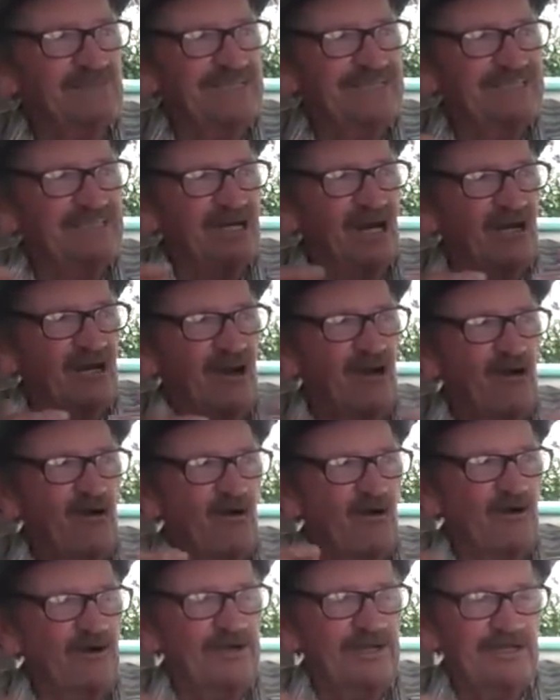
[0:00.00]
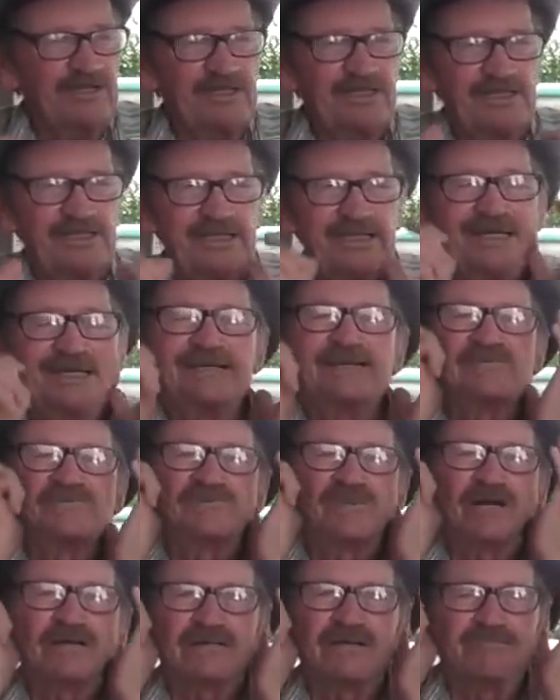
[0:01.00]
It got hard. Yeah. And it
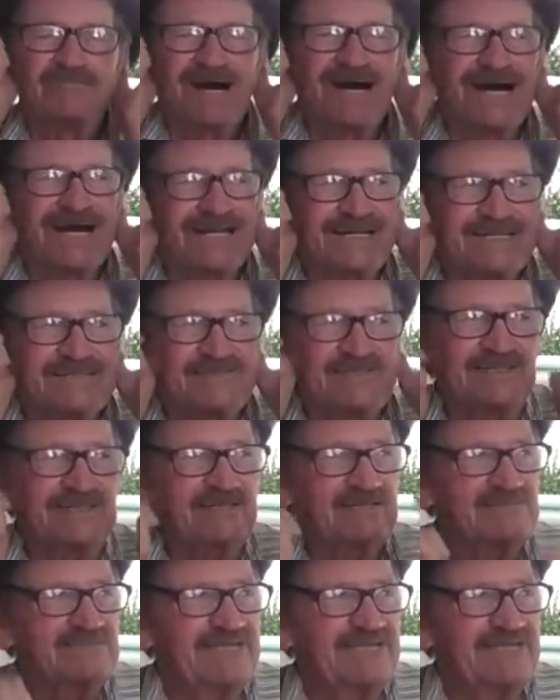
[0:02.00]
sucks up behind his ear